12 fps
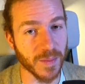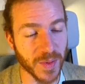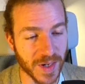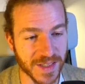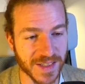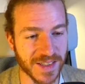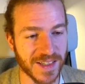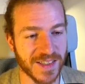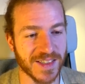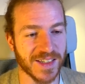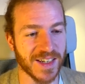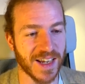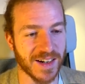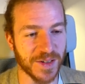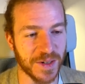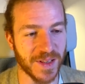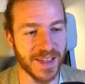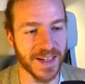processes can
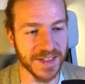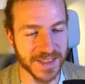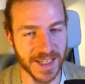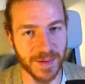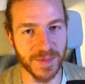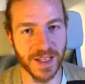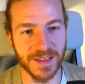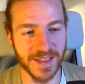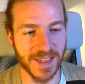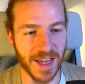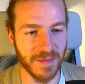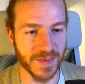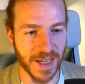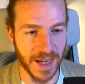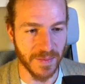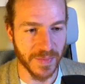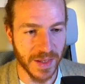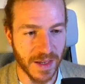call accept at the same
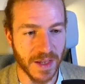time.